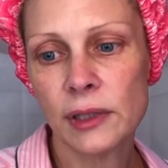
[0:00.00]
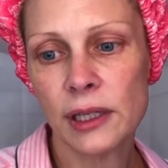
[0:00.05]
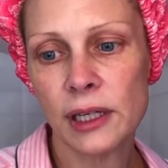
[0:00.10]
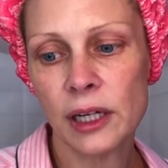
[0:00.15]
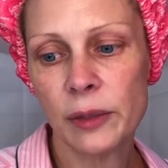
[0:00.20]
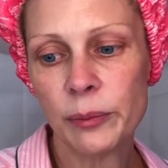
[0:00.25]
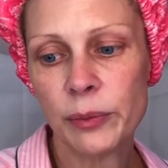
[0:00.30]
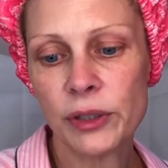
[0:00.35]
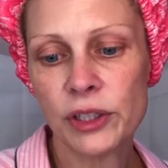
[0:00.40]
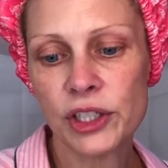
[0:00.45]
And
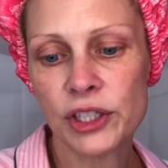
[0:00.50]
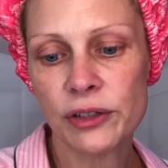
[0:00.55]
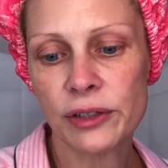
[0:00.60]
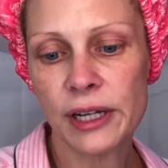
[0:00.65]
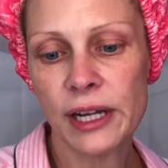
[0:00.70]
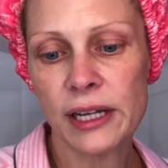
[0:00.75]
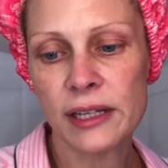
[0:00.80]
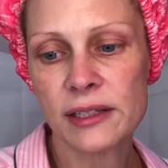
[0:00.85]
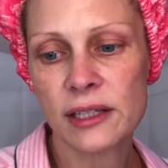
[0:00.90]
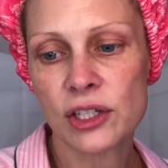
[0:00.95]
it puts your
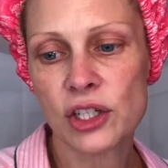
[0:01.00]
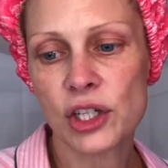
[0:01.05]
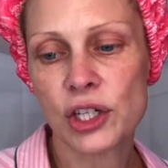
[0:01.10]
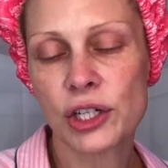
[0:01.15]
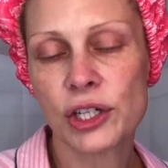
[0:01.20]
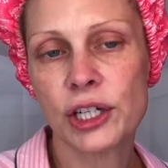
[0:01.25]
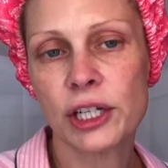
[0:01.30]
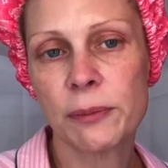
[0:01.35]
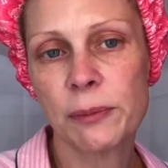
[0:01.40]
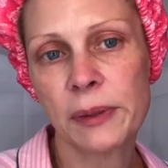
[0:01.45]
head in such a
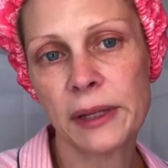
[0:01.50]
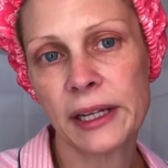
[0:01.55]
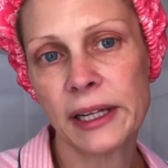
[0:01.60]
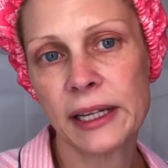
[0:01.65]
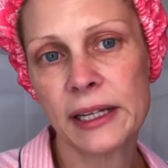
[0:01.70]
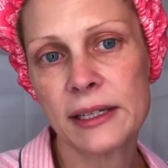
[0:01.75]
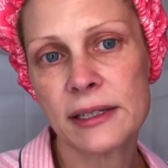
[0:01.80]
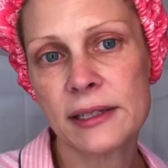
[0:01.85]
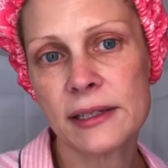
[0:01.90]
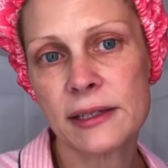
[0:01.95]
good
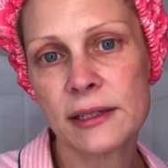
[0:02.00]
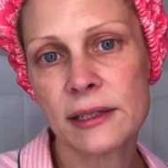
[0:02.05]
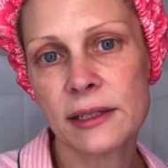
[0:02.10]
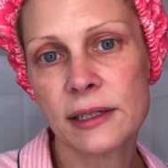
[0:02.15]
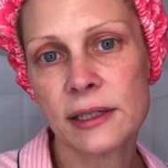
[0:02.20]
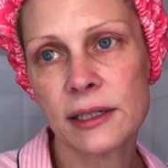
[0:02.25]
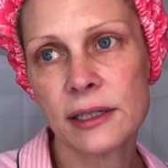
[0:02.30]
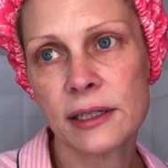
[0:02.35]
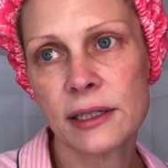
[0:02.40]
place